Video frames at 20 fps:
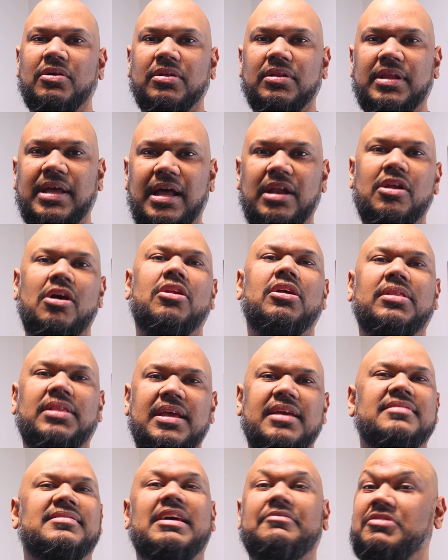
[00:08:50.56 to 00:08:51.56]
There are a lot of
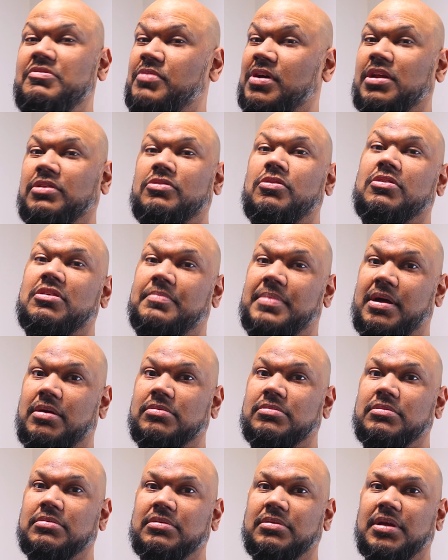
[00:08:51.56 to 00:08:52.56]
things that we want to talk
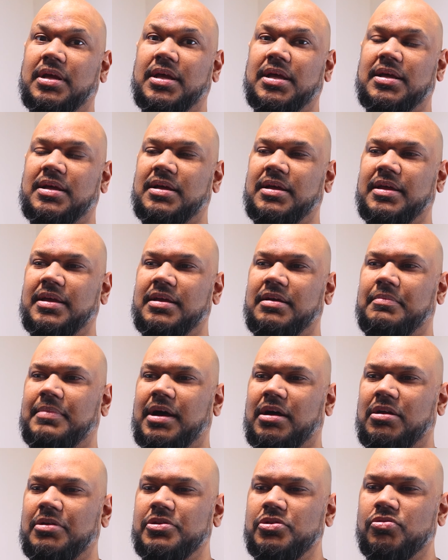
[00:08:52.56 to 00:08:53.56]
about
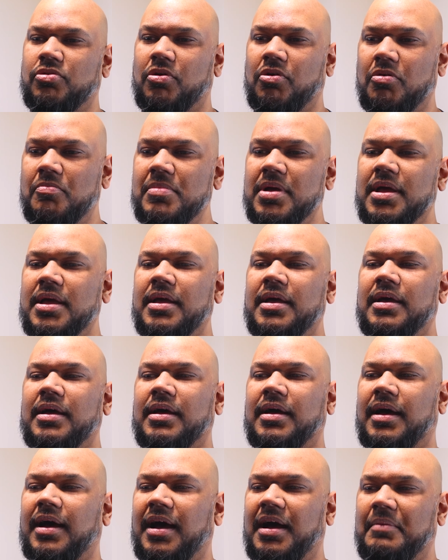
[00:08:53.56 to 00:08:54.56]
our new home,
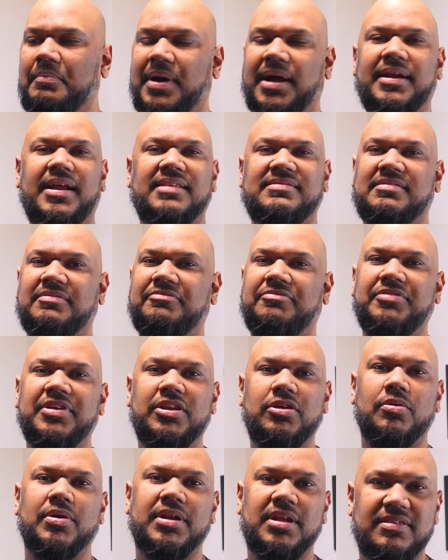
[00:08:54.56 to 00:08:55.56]
but that's a
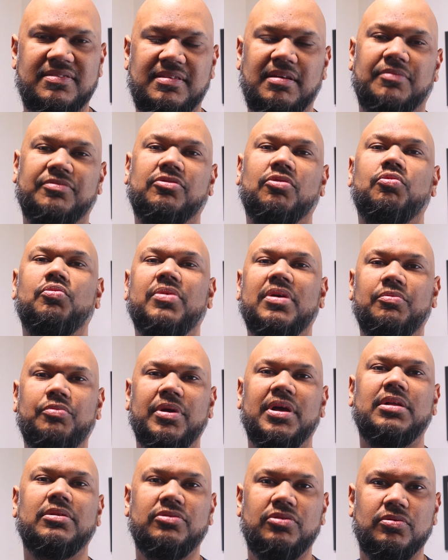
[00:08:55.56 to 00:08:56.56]
video in itself. So we
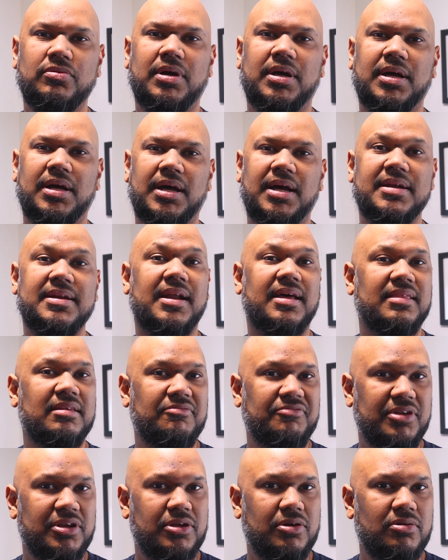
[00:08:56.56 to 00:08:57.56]
will do another
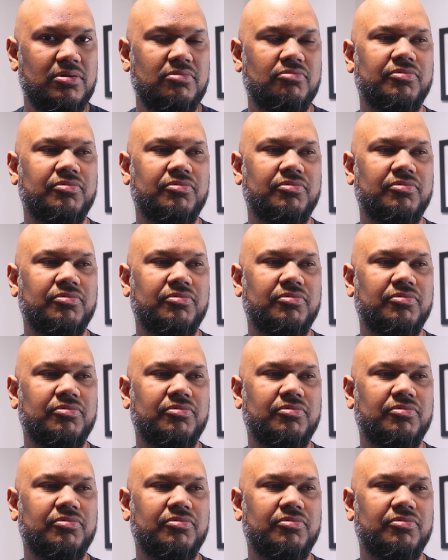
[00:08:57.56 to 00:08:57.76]
video.